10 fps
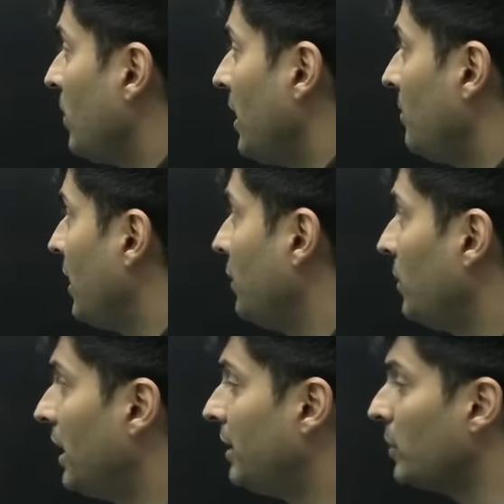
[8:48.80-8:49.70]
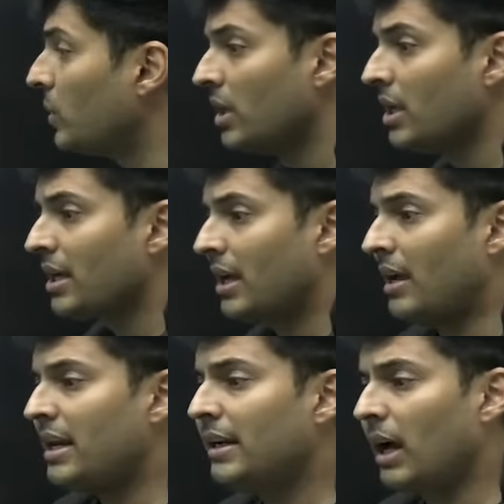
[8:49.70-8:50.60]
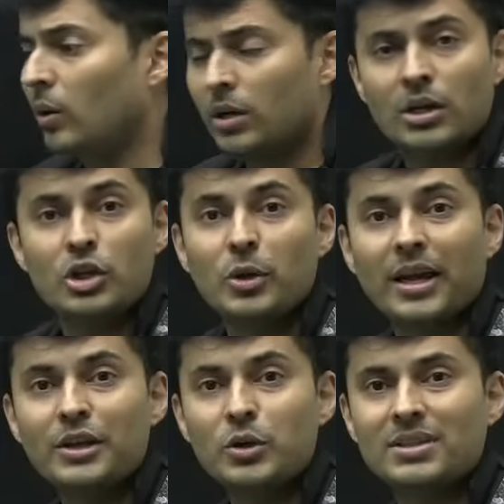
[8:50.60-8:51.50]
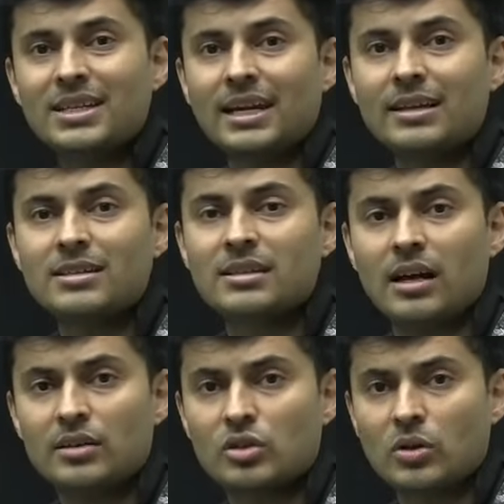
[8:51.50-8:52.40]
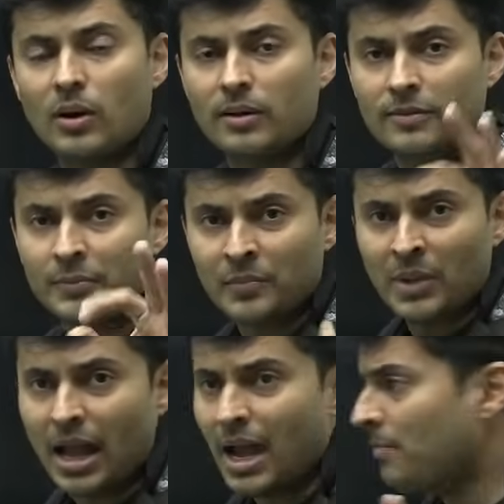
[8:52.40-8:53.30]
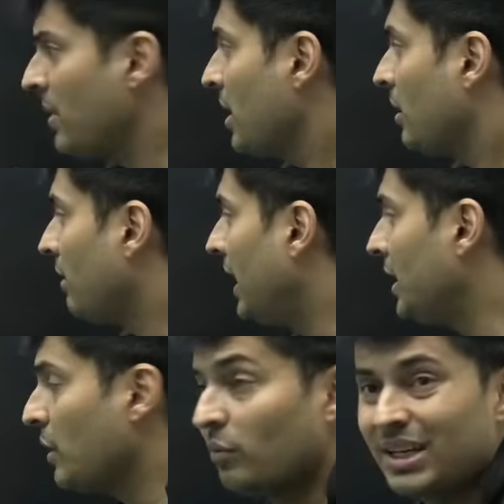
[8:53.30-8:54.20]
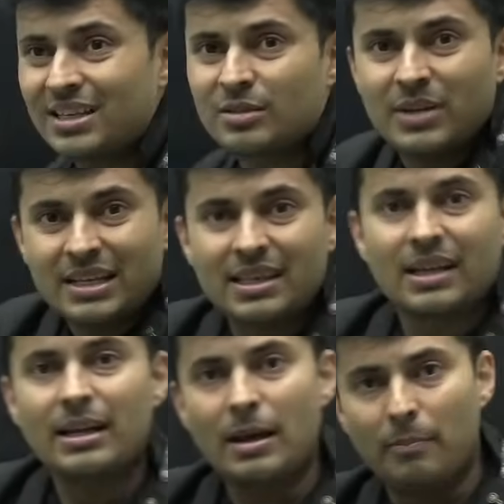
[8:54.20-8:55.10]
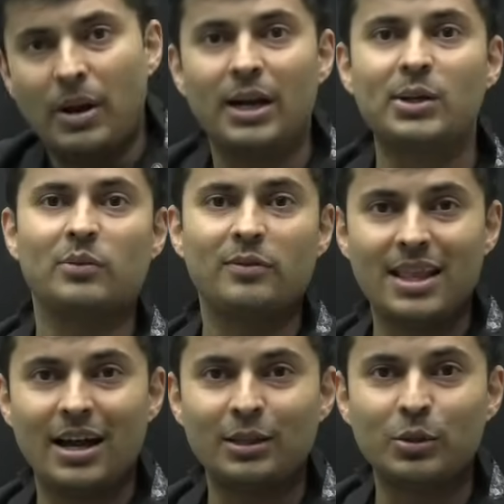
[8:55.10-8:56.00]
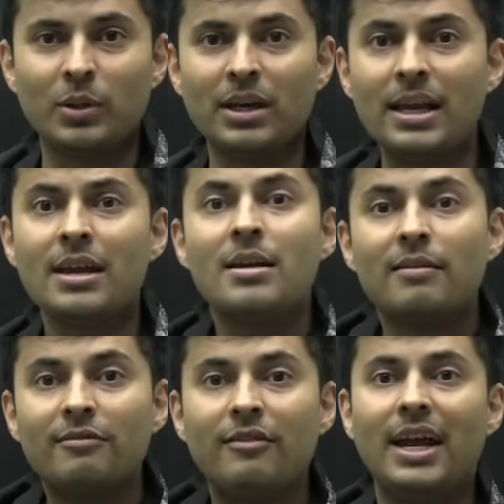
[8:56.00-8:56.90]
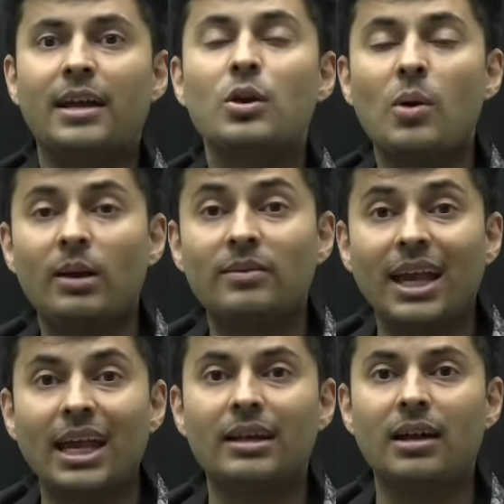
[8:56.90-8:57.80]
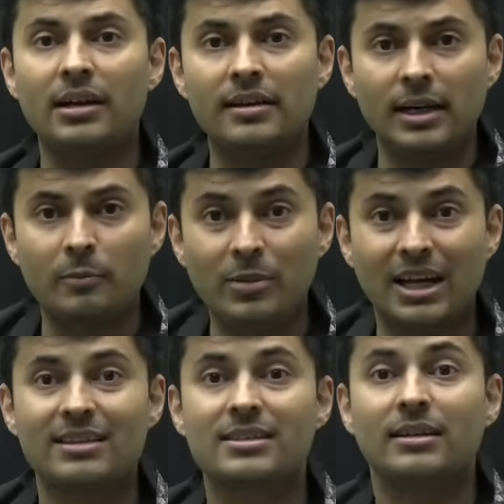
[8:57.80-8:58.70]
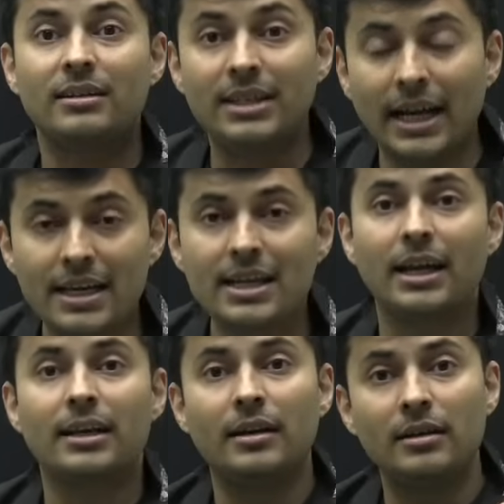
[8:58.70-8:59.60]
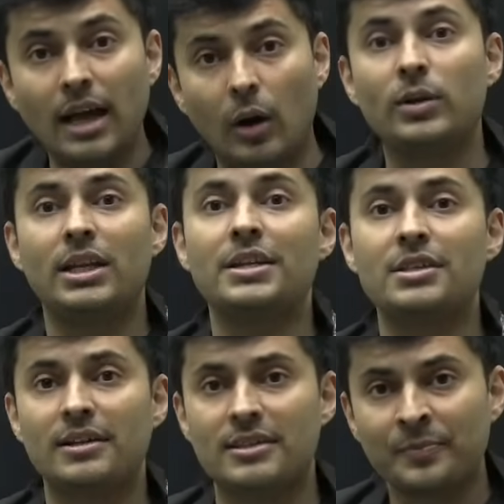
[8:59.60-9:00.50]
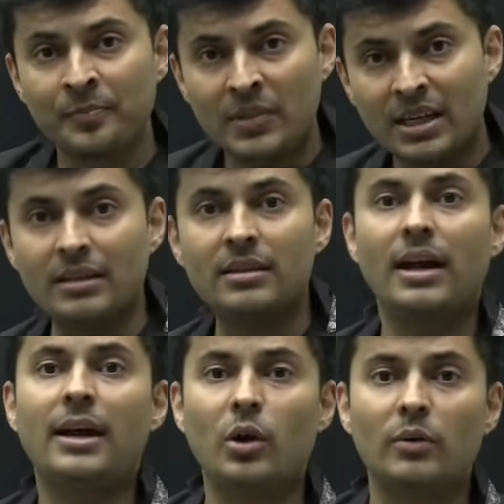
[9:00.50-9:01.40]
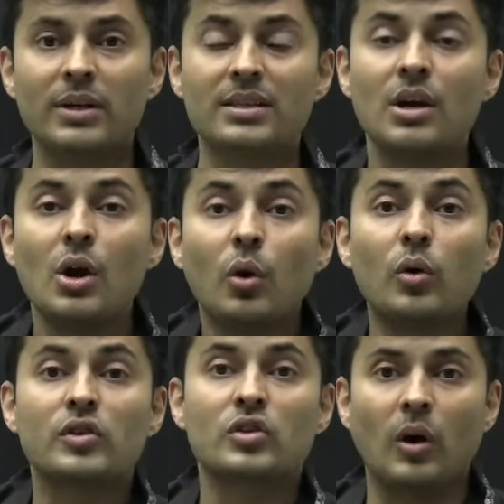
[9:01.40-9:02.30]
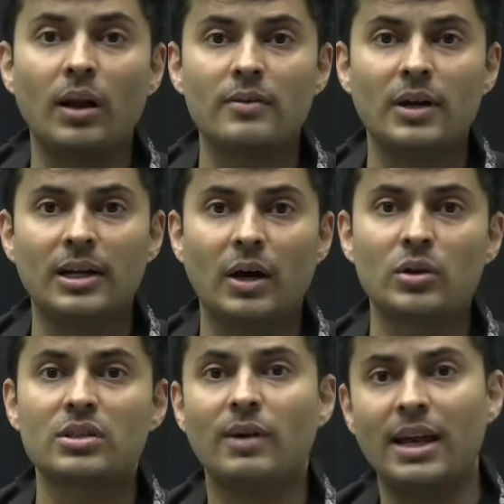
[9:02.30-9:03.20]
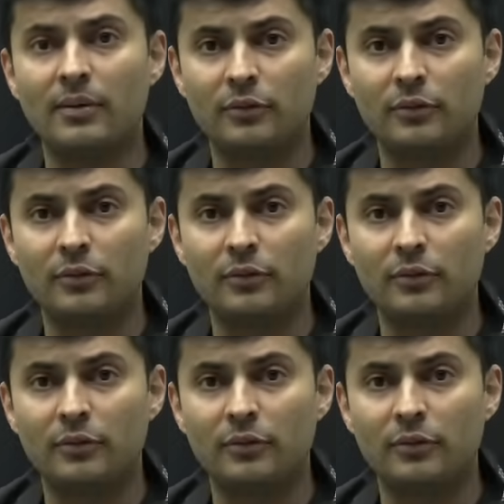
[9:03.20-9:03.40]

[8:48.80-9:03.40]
what I'm trying to tell you. Any doubt, you can use the Insta Solve app, right? Which is basically a part of Vedantu only, where you have 800 plus dedicated doubt teachers in the head office who solve your doubts via